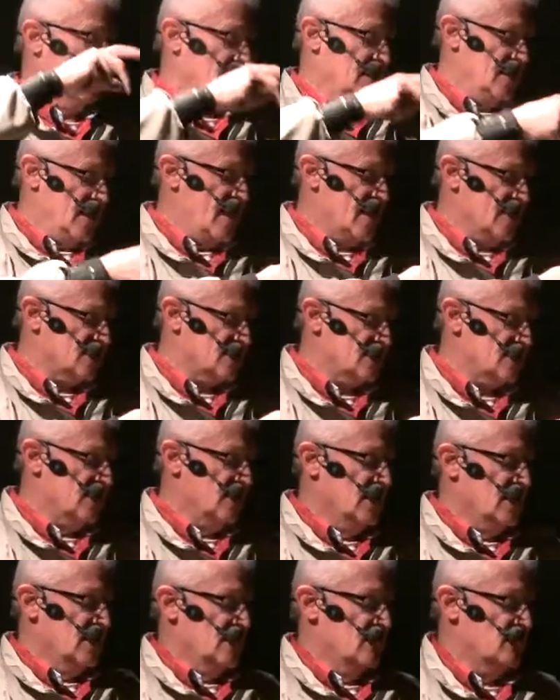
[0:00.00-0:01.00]
Yes,
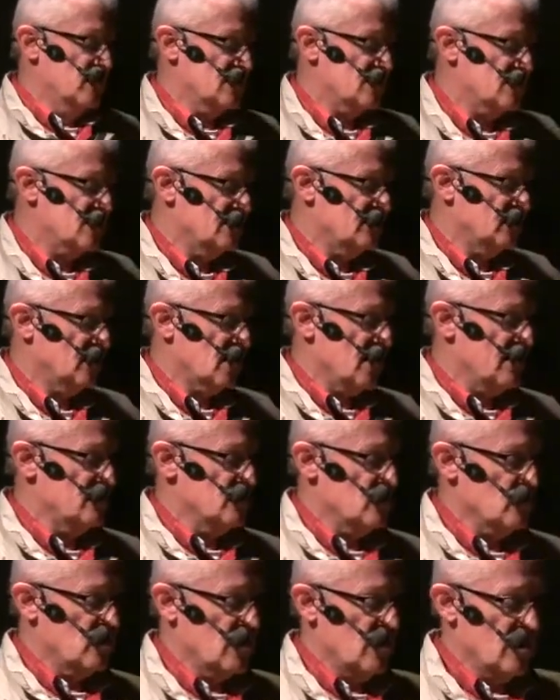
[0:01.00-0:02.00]
but sometimes
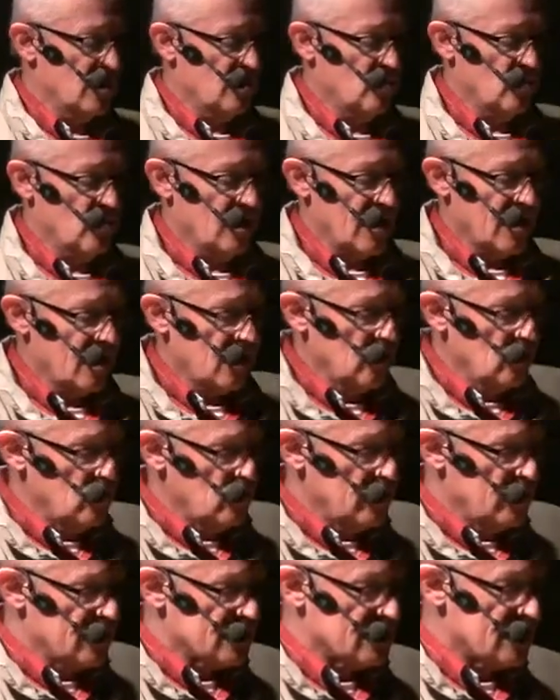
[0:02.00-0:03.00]
when I, when I glue
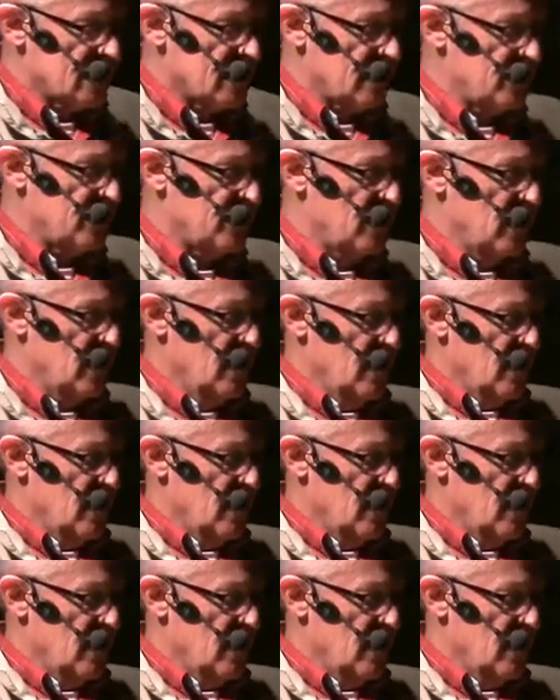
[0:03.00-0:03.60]
this up,